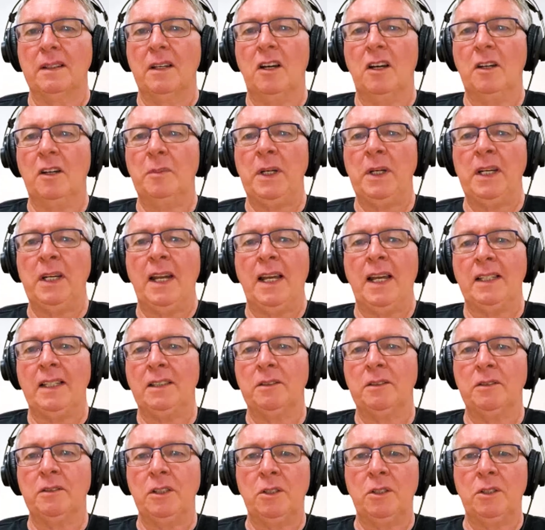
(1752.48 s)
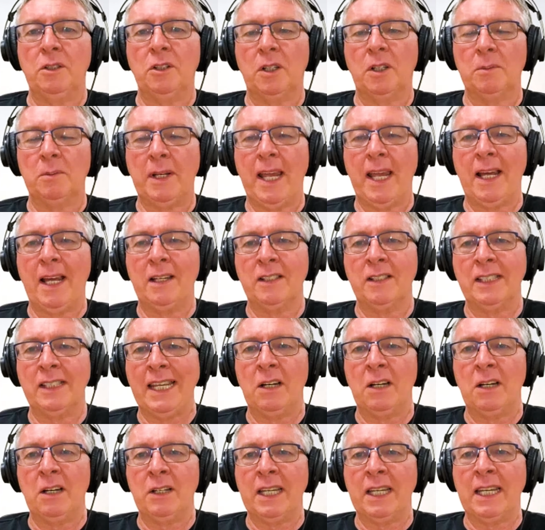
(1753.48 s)
I've been asked a few times, how does
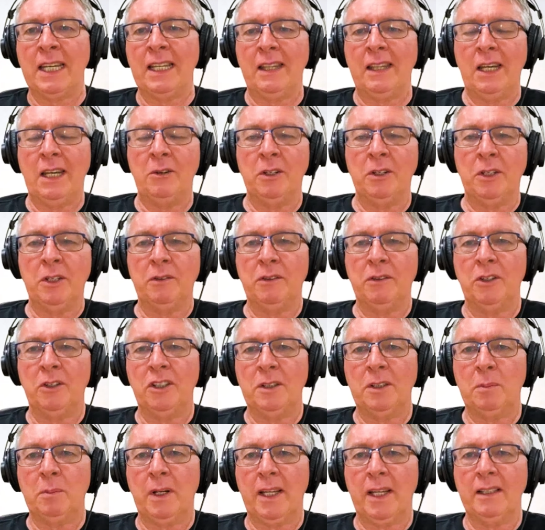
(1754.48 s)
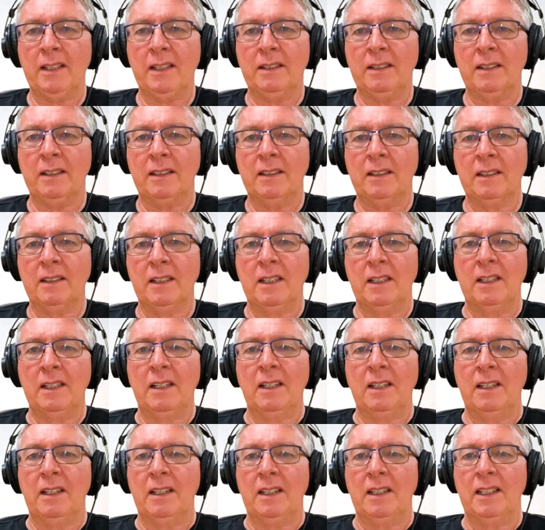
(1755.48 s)
the algae get there in the first place? And
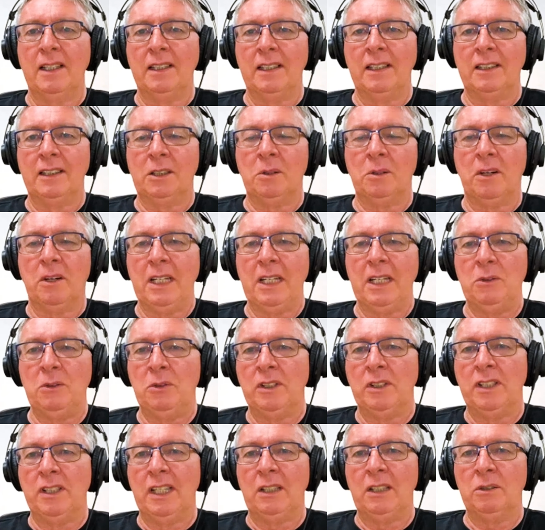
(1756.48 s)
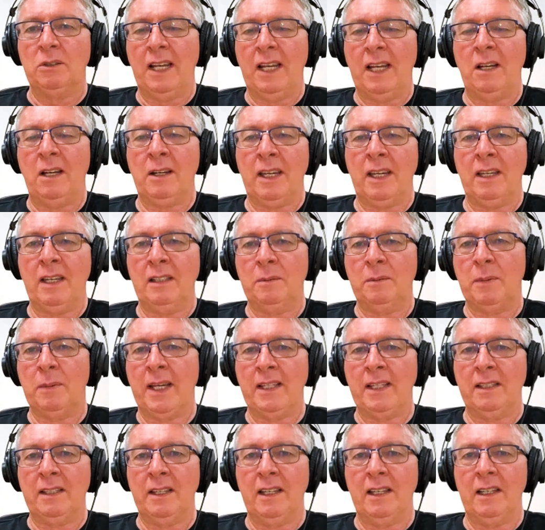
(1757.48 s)
it's quite interesting because algae is
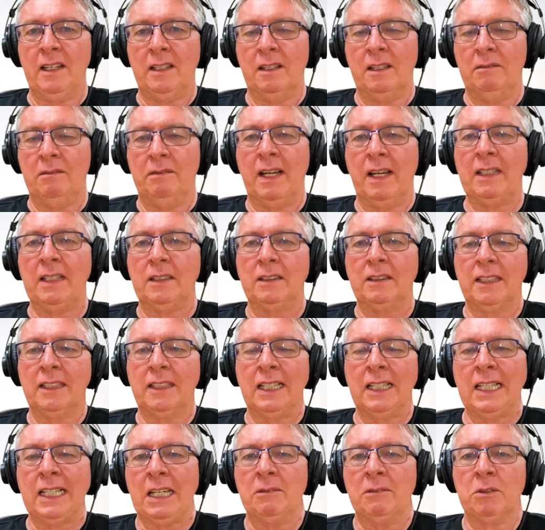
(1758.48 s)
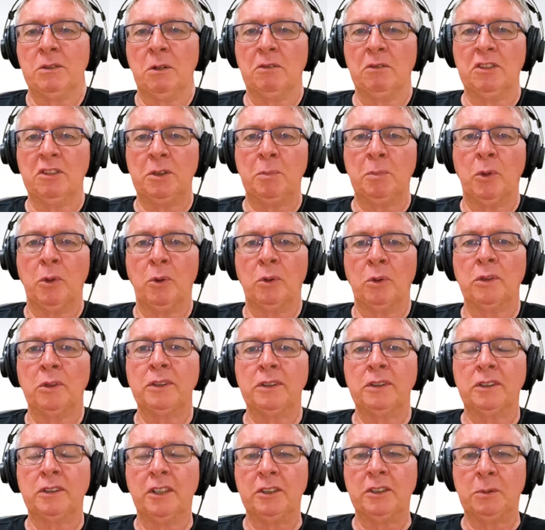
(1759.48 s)
basically a fungus and it gives off
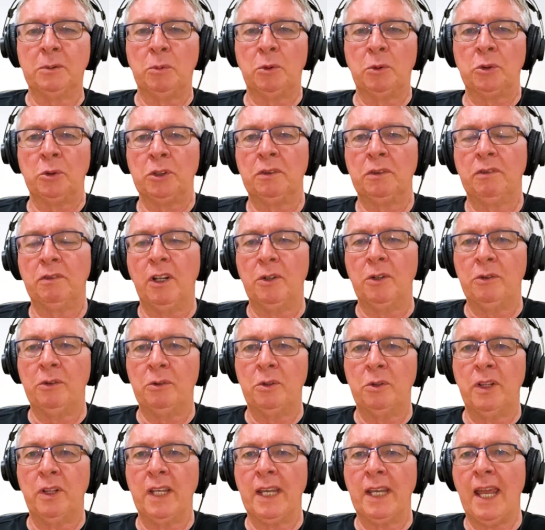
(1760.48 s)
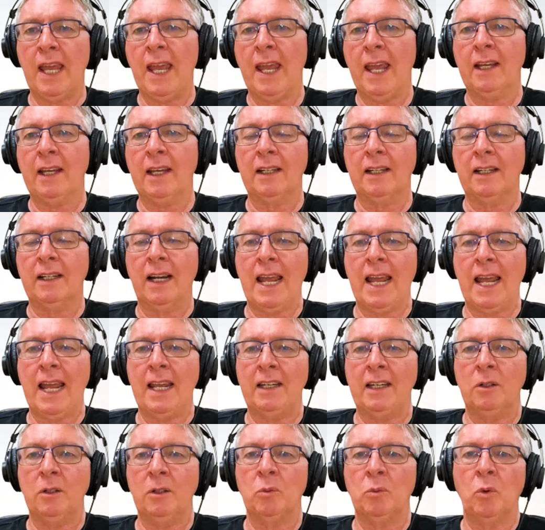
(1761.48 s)
spores. So spores float through the air, can
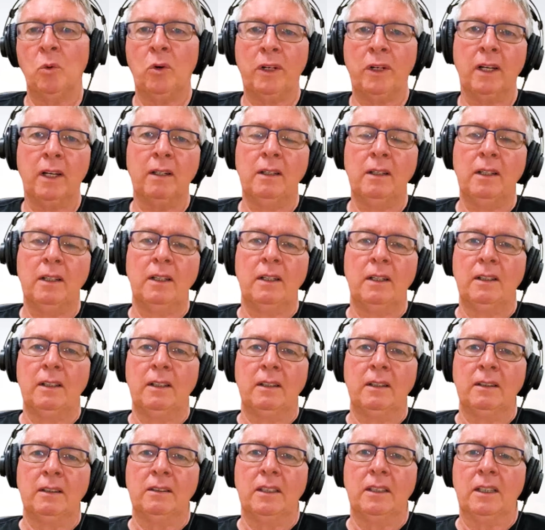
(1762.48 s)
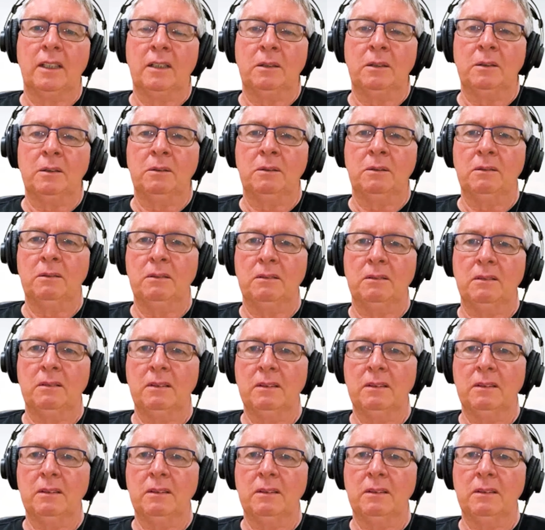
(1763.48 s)
land in water. So